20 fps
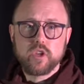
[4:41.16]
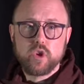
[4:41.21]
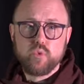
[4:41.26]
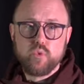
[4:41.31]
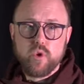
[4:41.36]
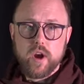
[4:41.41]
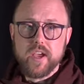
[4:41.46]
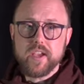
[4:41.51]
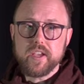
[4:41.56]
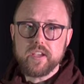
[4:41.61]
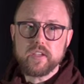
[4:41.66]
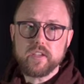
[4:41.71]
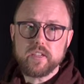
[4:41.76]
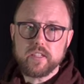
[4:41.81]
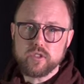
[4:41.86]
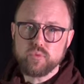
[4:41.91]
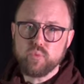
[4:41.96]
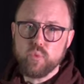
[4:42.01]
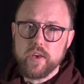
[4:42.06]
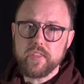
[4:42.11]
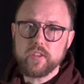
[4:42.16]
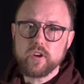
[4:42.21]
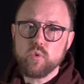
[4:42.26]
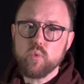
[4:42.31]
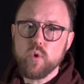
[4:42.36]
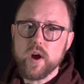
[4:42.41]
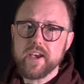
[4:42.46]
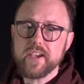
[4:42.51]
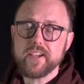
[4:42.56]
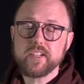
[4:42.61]
The grey is weathered
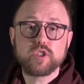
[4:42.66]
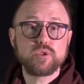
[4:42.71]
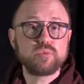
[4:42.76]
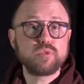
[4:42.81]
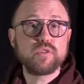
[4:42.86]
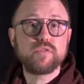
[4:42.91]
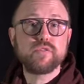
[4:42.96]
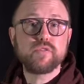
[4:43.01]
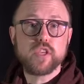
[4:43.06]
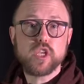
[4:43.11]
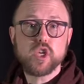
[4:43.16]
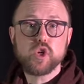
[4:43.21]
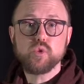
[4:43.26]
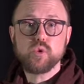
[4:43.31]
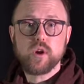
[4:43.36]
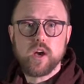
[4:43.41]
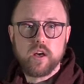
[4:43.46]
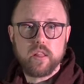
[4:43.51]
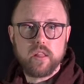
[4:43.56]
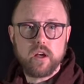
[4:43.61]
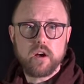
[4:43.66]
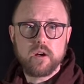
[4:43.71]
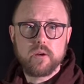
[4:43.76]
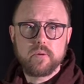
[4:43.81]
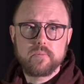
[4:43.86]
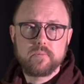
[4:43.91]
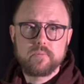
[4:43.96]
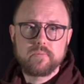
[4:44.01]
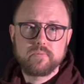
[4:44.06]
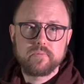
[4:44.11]
away to reveal colour.
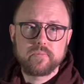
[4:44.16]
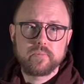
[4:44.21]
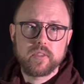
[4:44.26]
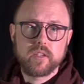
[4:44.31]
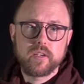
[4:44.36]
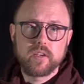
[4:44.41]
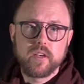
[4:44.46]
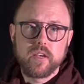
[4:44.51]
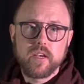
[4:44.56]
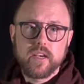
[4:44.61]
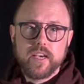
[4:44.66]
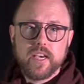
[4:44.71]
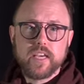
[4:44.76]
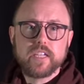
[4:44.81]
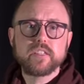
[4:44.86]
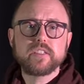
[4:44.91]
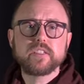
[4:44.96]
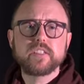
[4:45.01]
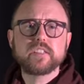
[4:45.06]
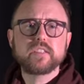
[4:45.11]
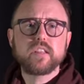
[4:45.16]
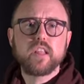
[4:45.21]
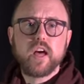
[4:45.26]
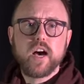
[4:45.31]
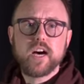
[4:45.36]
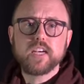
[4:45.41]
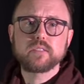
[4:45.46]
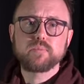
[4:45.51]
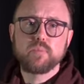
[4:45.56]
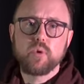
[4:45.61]
It is this
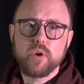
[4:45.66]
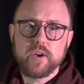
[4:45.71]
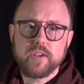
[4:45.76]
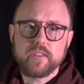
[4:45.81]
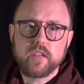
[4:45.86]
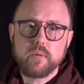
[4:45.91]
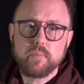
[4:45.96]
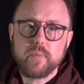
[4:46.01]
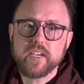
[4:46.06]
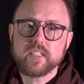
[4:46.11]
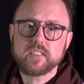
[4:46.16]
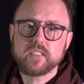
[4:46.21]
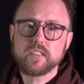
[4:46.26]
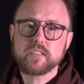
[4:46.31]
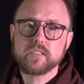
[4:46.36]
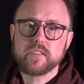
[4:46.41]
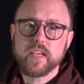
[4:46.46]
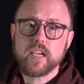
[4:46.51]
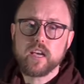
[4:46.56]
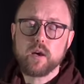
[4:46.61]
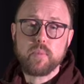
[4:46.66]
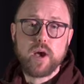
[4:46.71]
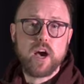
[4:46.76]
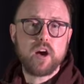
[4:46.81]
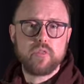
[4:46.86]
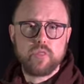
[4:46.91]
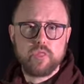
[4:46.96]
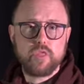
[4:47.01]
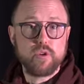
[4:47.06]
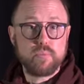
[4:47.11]
last point that makes us think
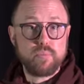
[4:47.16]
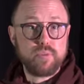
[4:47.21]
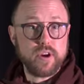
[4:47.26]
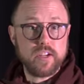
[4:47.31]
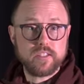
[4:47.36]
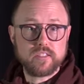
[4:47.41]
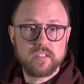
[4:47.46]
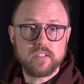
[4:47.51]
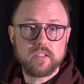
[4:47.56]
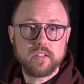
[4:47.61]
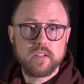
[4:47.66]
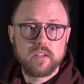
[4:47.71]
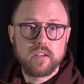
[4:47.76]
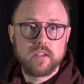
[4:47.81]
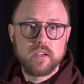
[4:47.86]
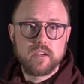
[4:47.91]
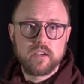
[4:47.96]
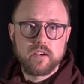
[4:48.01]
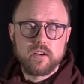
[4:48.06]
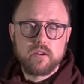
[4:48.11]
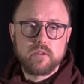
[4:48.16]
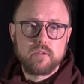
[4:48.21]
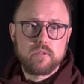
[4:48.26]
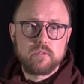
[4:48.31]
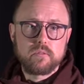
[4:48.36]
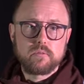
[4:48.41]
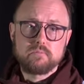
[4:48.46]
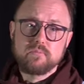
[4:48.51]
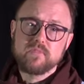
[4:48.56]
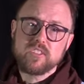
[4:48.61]
about the present,
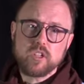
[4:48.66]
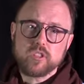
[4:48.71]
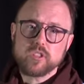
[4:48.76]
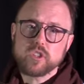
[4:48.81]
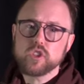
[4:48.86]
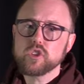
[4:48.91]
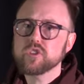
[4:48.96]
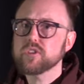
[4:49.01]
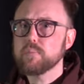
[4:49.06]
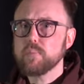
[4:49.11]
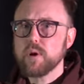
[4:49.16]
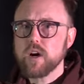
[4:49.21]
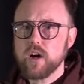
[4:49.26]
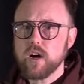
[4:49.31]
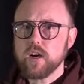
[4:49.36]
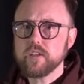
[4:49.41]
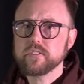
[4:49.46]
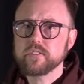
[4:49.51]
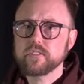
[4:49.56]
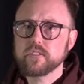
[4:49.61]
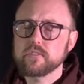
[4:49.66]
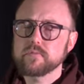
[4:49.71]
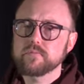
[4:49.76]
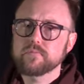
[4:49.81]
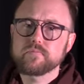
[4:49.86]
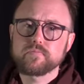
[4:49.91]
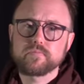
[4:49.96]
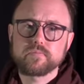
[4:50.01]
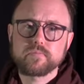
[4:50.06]
and not just the past.